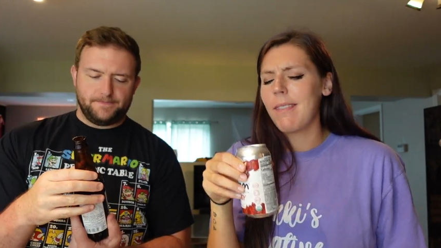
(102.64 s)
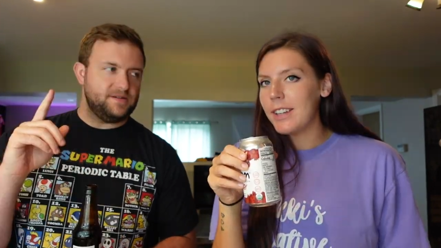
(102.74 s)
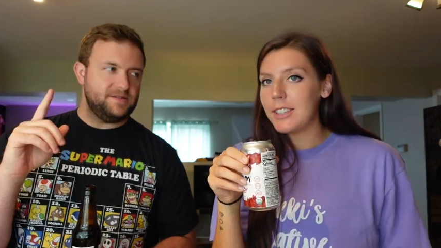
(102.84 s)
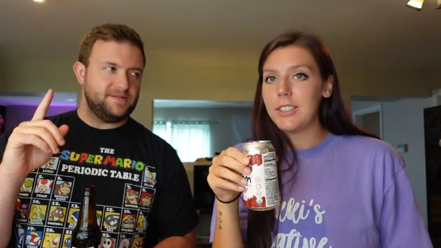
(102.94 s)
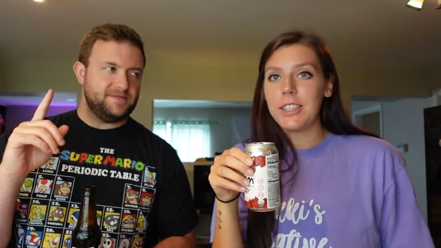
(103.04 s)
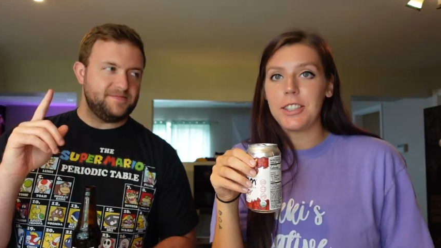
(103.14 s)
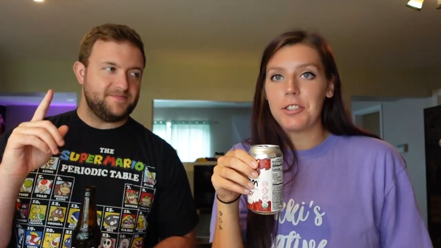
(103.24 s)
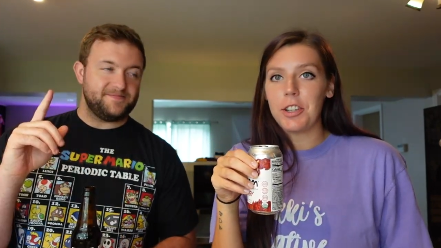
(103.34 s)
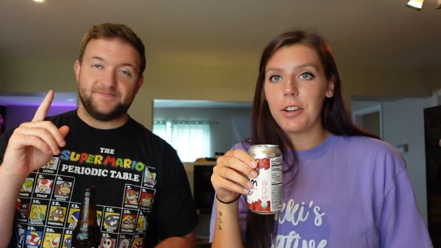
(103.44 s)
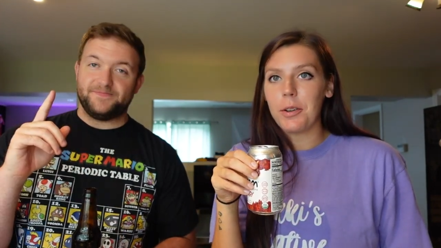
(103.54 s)
Speaker 1: It
Speaker 2: doesn't taste like
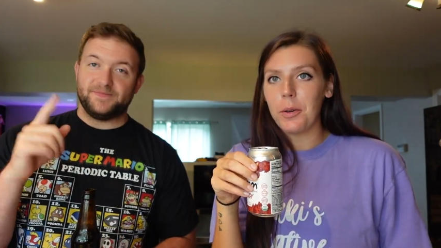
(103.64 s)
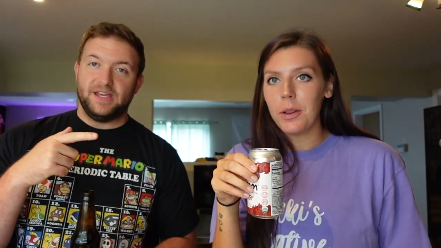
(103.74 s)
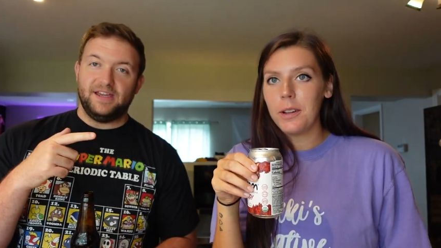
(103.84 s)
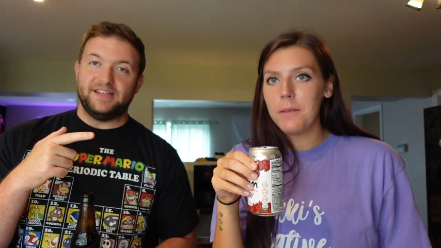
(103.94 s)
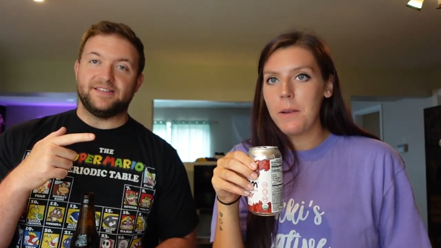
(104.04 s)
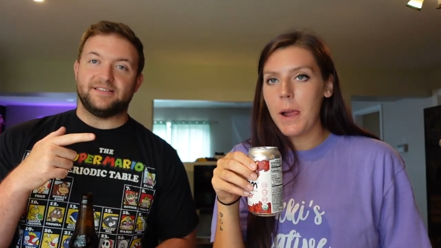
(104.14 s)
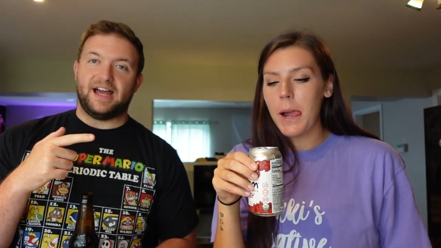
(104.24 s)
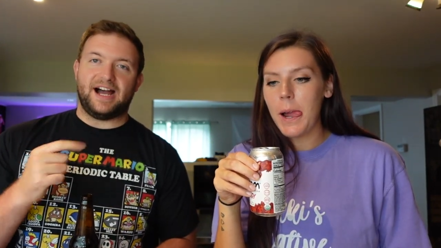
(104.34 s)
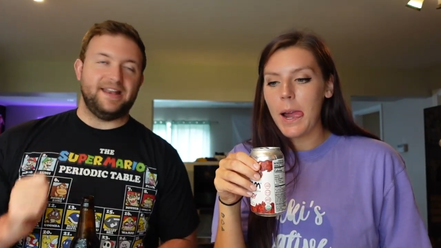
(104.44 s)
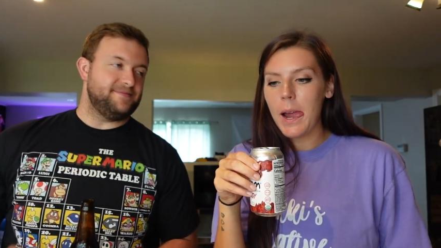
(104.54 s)
cherry cola.
Speaker 1: It does
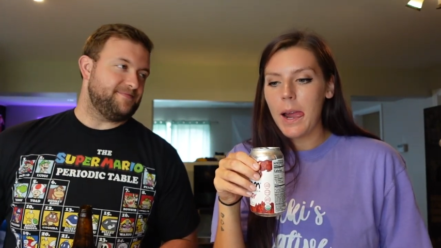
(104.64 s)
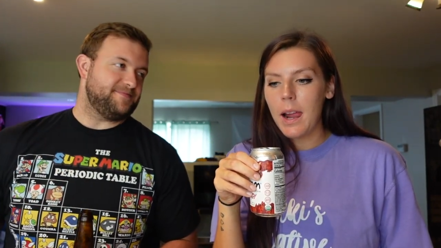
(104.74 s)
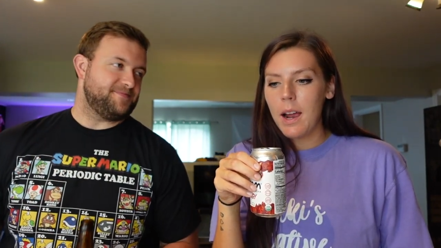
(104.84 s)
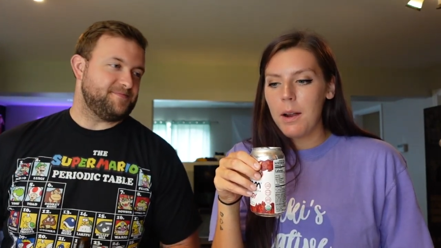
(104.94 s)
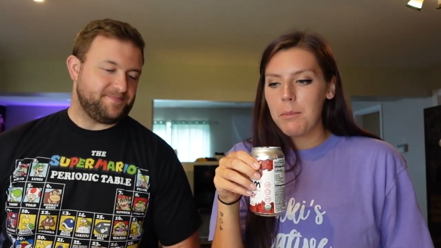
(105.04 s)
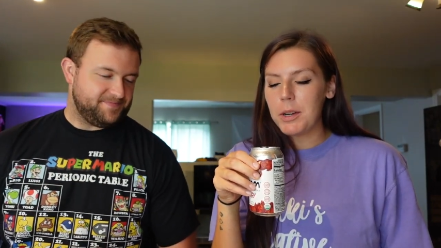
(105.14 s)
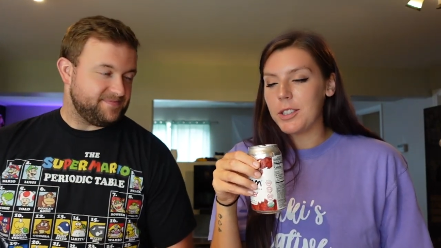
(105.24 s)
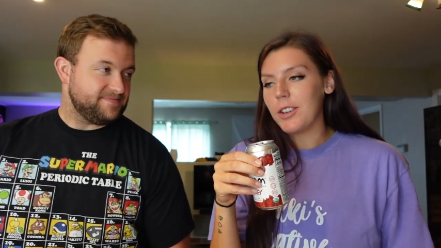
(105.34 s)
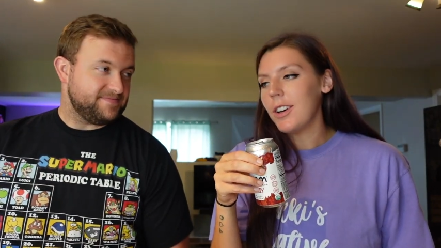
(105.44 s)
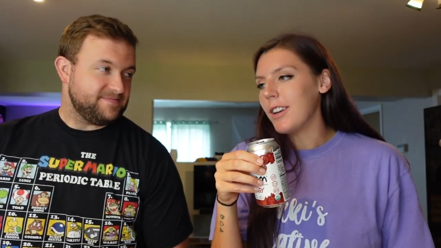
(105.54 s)
not. But it's
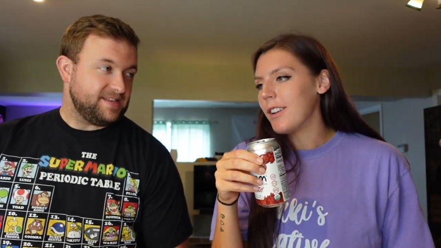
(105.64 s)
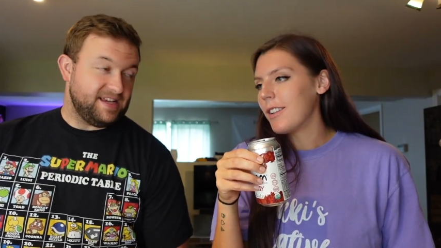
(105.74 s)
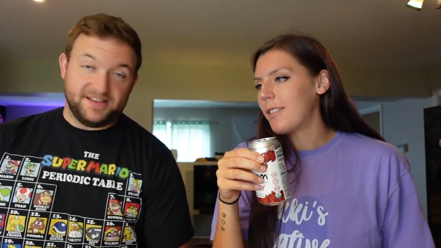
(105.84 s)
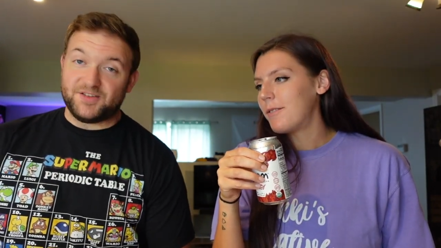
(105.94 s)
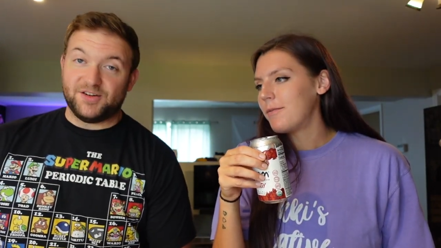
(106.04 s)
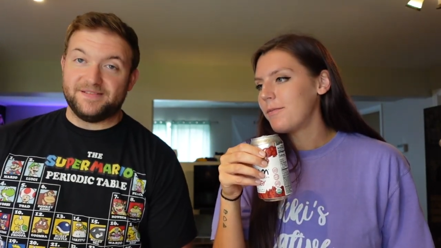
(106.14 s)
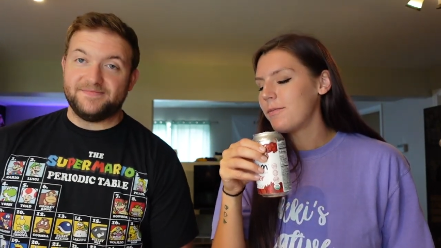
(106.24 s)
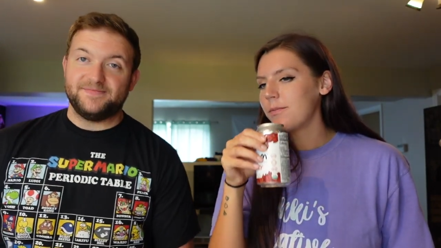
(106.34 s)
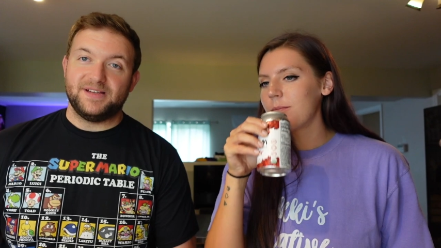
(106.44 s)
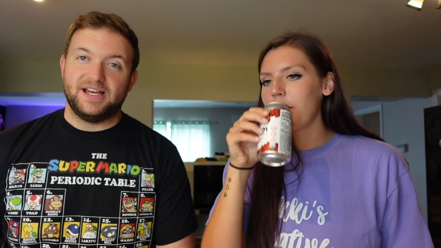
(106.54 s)
good. It is good.
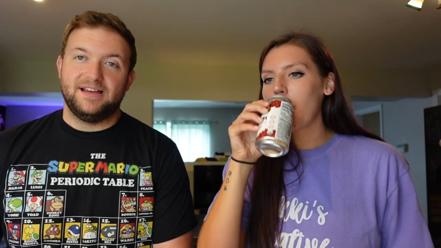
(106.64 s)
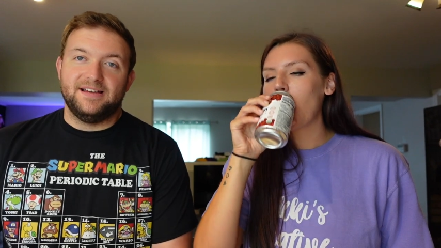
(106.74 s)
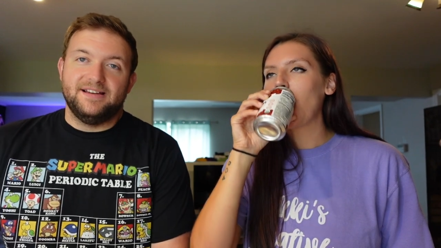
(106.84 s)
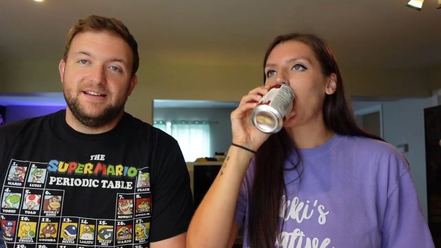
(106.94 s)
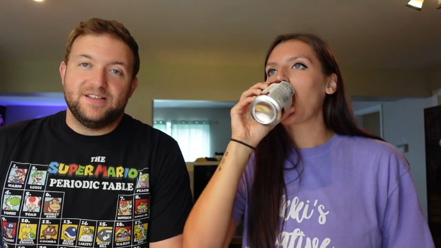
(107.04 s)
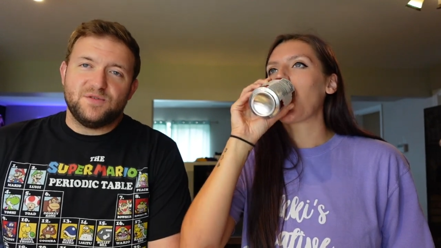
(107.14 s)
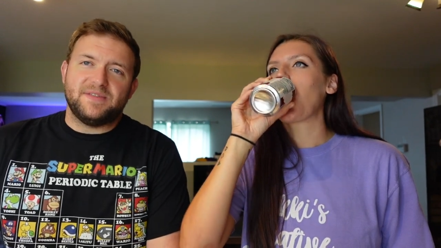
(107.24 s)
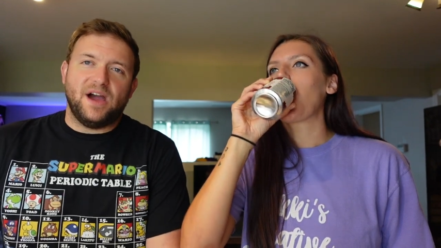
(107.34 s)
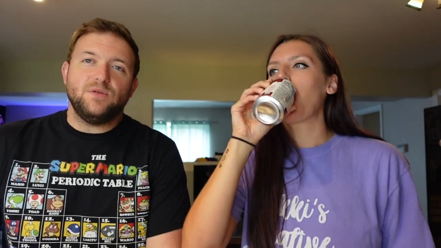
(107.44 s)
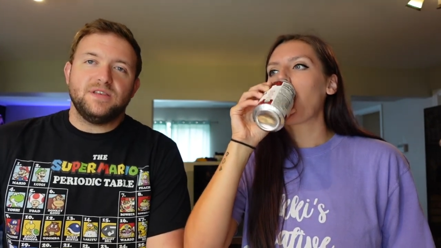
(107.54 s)
So
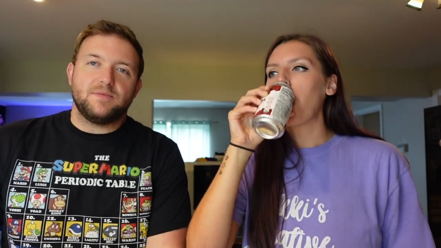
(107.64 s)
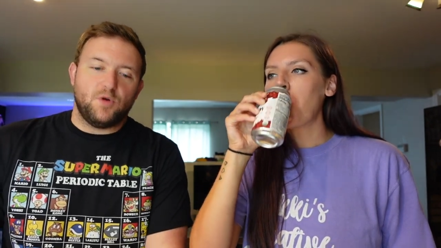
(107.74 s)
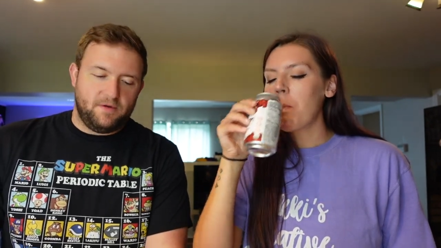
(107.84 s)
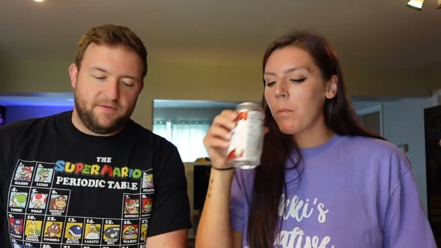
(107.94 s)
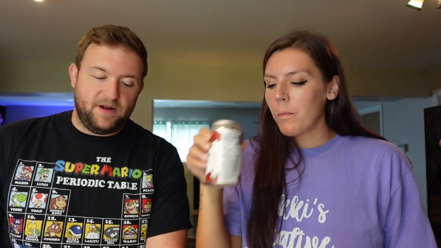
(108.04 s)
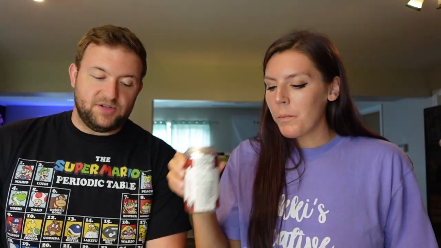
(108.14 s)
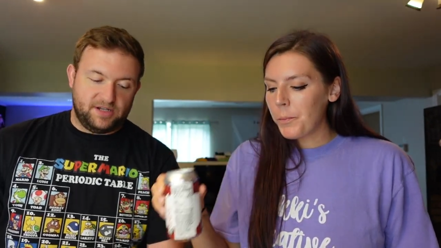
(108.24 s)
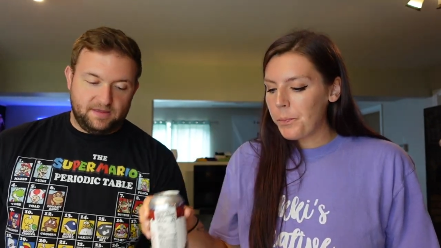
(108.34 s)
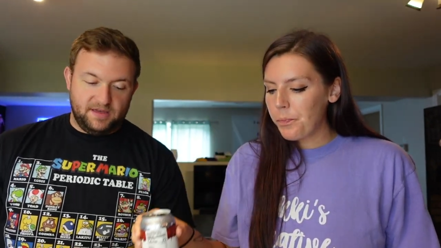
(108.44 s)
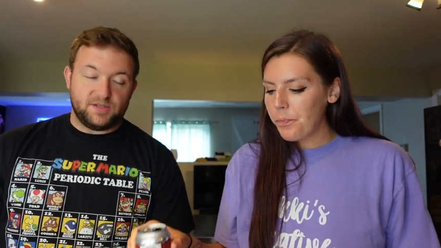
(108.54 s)
that one's like more
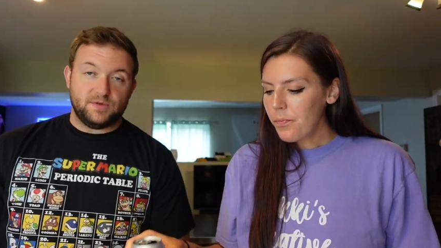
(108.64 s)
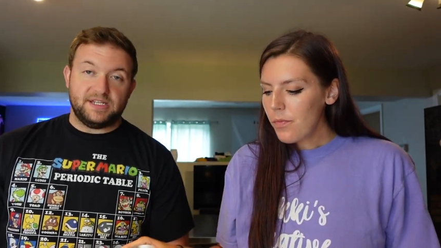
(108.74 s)
refreshing. This one